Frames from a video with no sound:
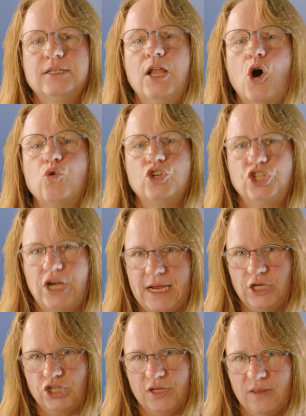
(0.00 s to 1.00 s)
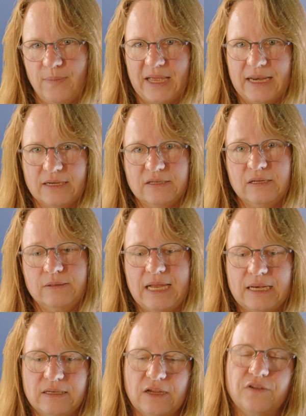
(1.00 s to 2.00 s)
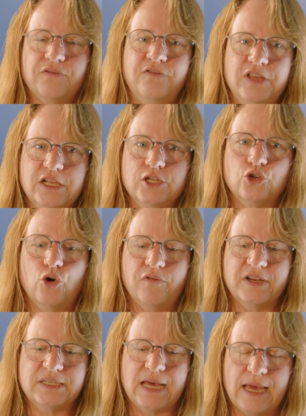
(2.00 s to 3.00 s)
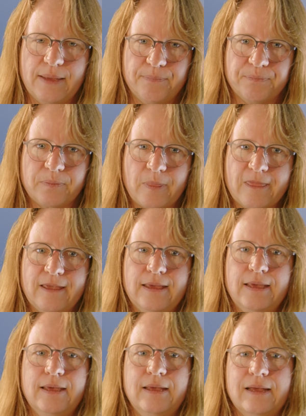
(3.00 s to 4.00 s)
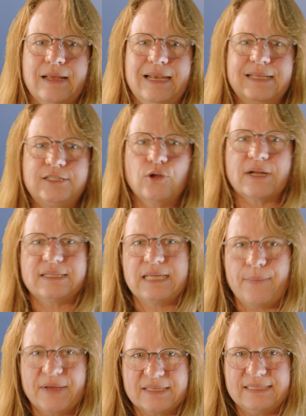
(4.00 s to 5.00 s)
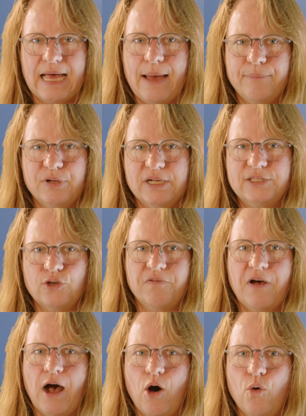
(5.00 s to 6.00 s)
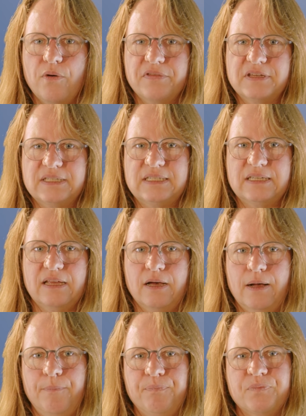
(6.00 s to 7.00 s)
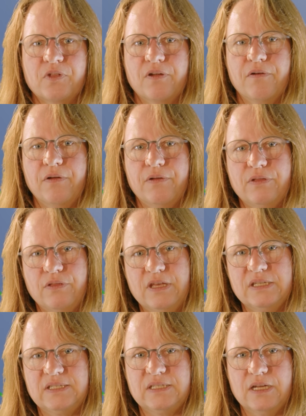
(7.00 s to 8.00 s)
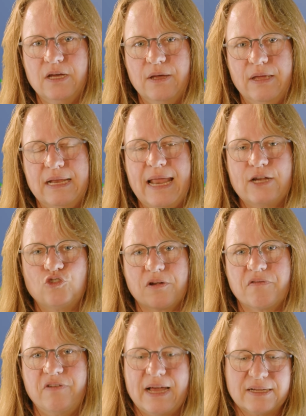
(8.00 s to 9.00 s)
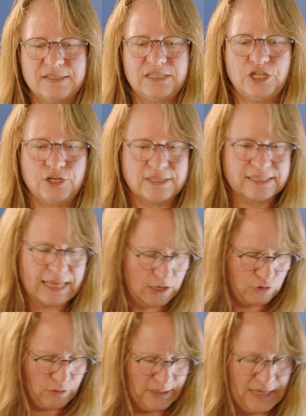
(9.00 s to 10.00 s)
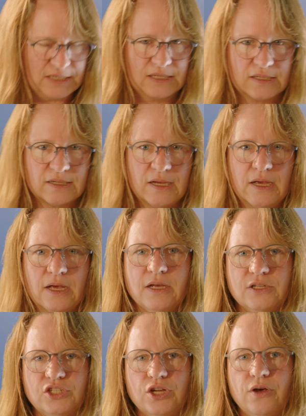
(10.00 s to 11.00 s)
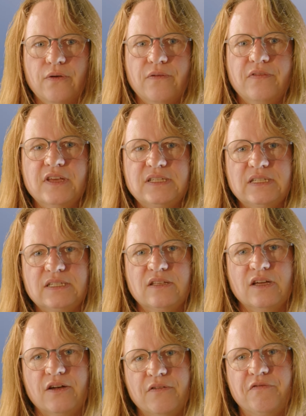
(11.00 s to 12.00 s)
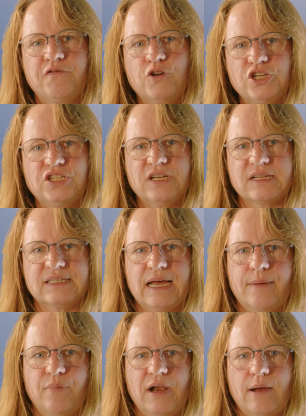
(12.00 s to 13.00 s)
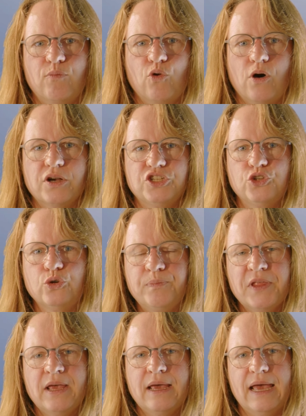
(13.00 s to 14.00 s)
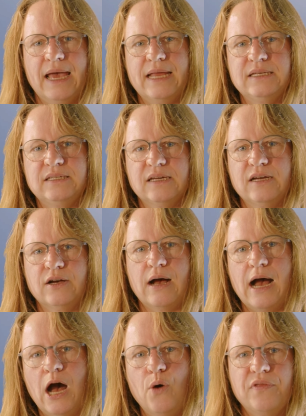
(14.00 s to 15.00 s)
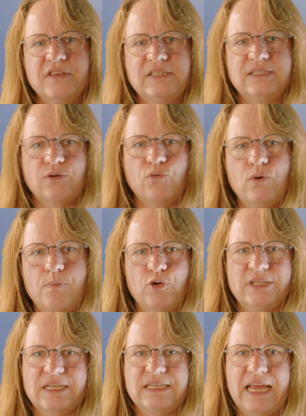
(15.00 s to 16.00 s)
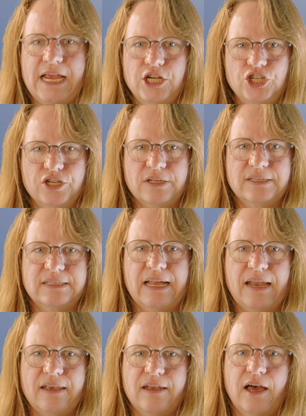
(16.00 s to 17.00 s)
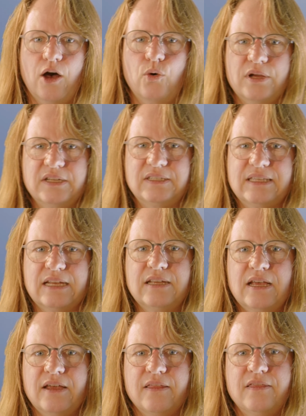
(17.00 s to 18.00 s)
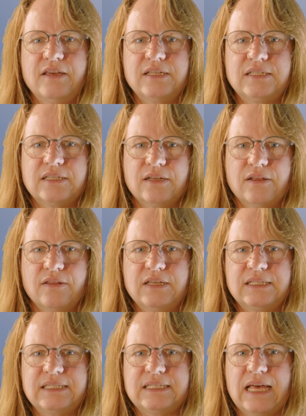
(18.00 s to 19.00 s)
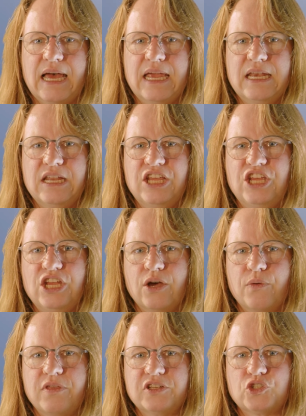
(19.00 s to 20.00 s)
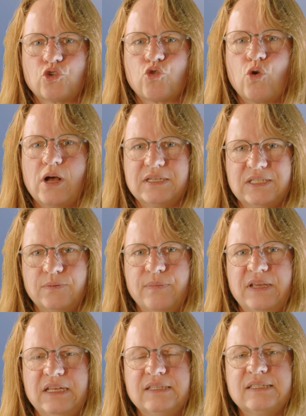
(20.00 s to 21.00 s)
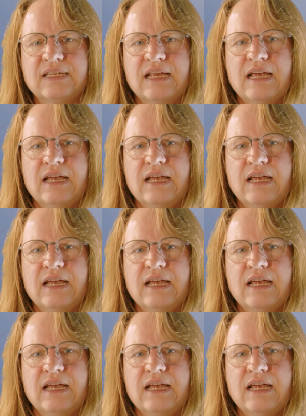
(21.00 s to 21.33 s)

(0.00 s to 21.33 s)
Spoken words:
no change in the magnetic field over time. Let's look at some examples of how this electric flux here is calculated. So this is the first example I brought you, and how this representation is done now is that this sign here, this cross, means